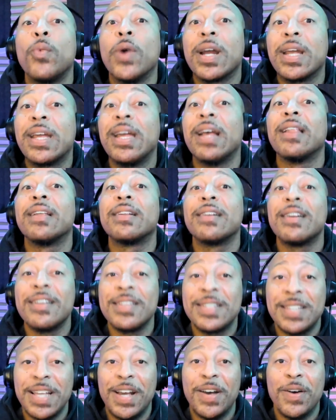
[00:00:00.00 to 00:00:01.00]
killing
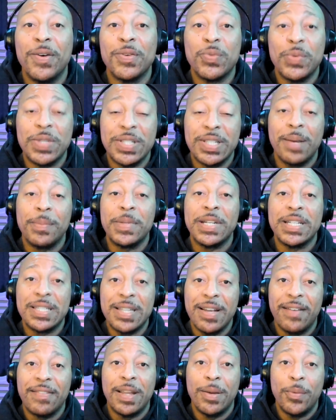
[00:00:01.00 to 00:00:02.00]
ourselves with some of the
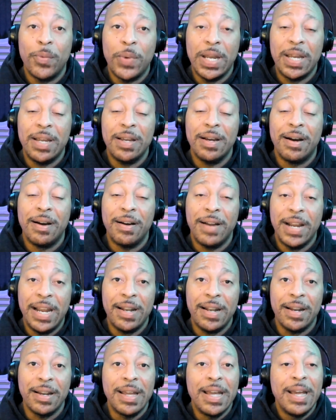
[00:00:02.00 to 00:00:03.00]
stuff that we are
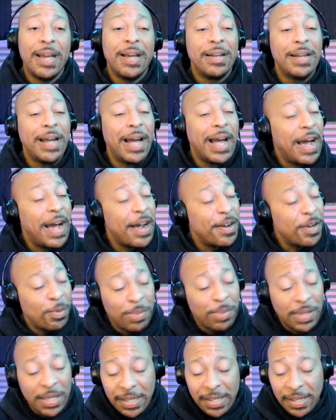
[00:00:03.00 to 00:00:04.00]
eating. Now, I don't
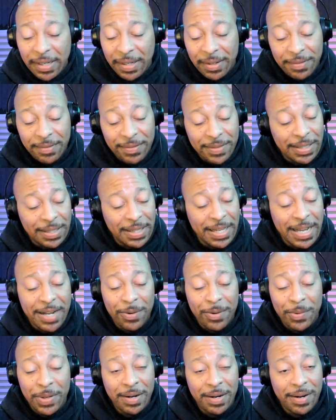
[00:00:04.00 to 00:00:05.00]
believe in a lot
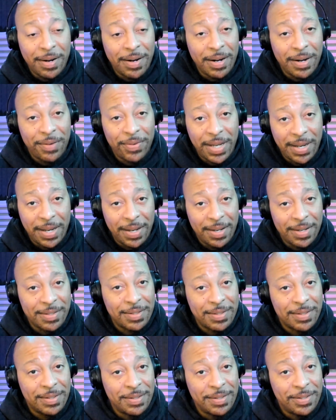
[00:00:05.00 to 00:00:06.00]
of what RFK
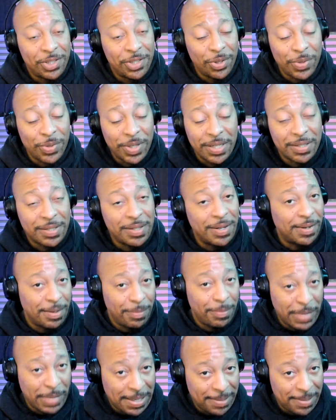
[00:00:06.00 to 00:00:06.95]
is Jr. is talking